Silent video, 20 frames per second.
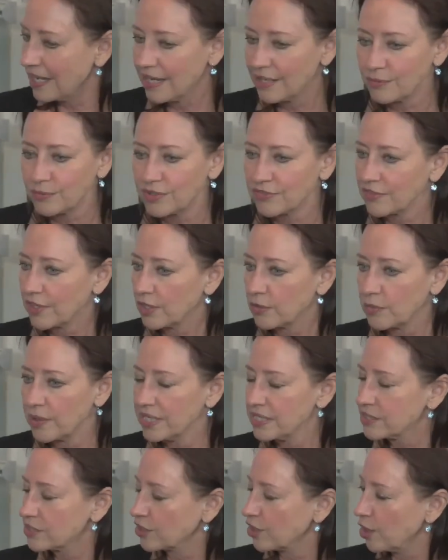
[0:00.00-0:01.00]
And we've got a
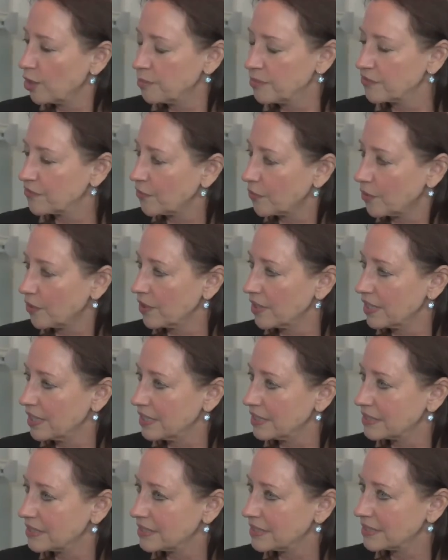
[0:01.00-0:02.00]
ways to go before
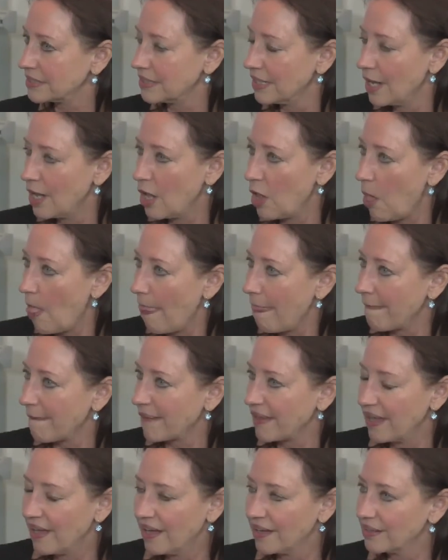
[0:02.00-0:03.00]
it's,
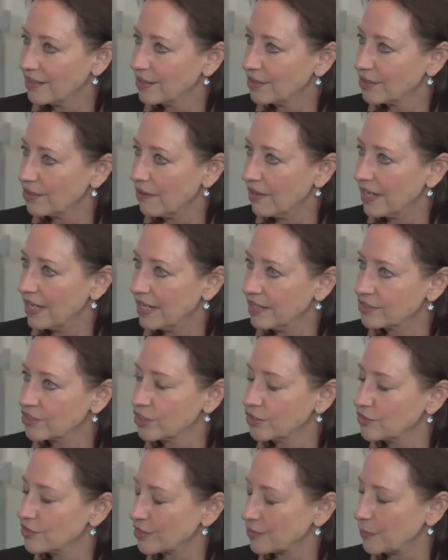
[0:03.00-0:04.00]
you know, I hate to
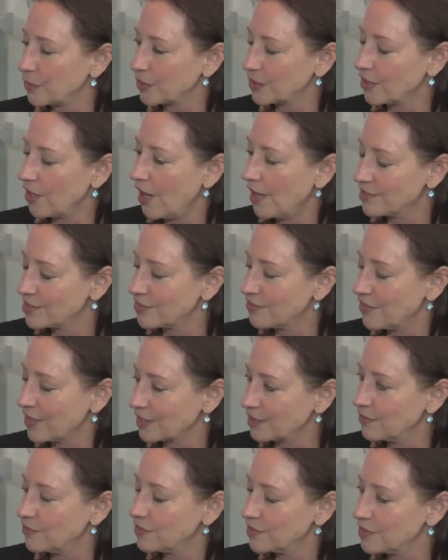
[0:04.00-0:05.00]
use the word cost
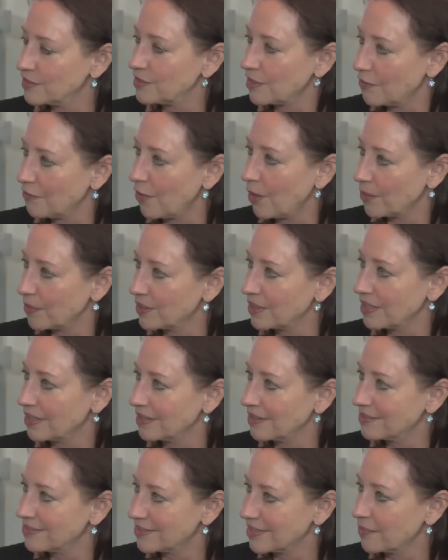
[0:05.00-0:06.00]
effective since I've
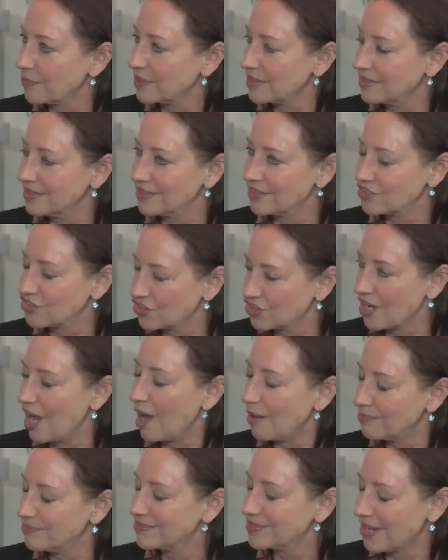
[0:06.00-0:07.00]
already said we need to
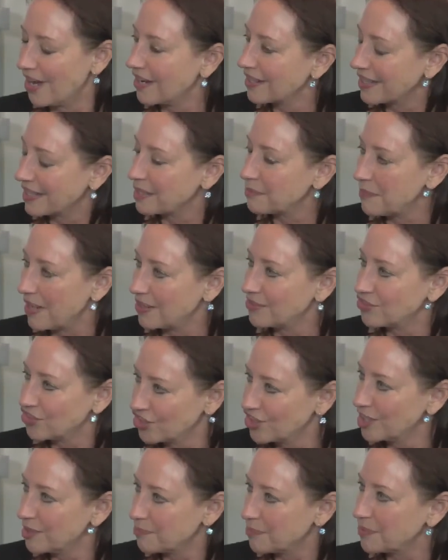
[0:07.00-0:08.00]
stop talking about
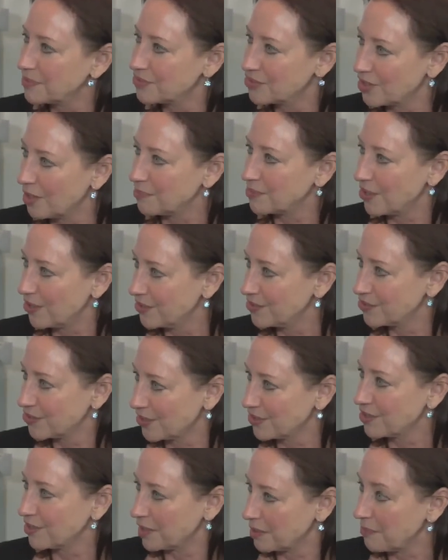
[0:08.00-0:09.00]
cheap and start
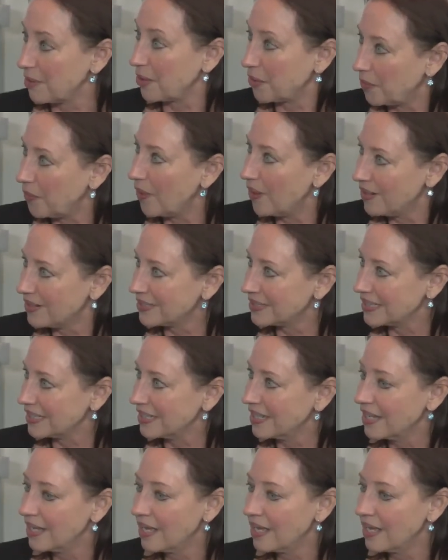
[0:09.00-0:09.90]
talking about quality.